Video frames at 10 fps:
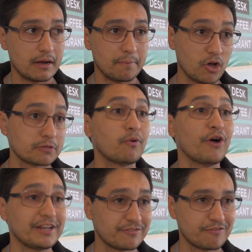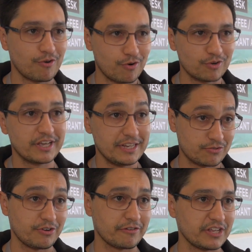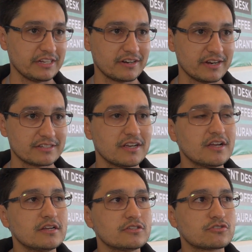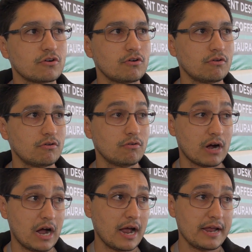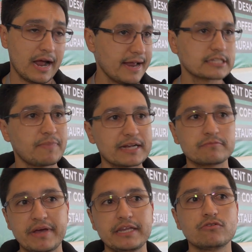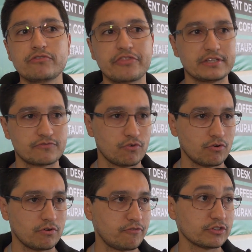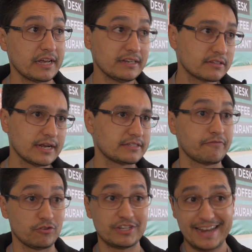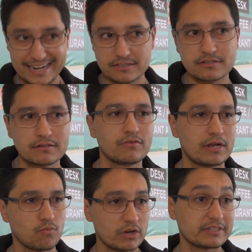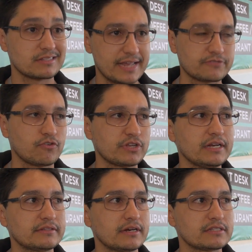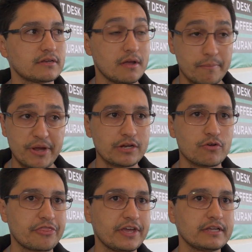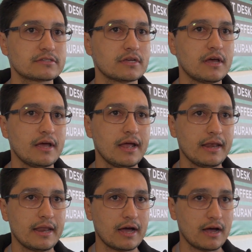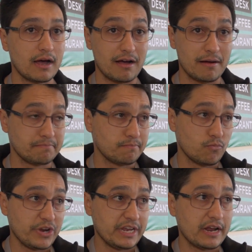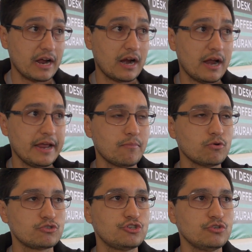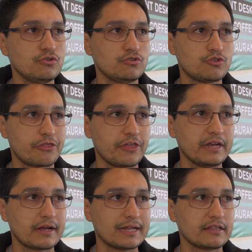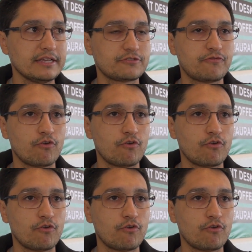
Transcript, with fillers: a plot point for the history of the internet. So I, I expect many good things for, for the internet and for the next, and what is next for the internet. Many good things, and uh, uh, we are able to, to think at least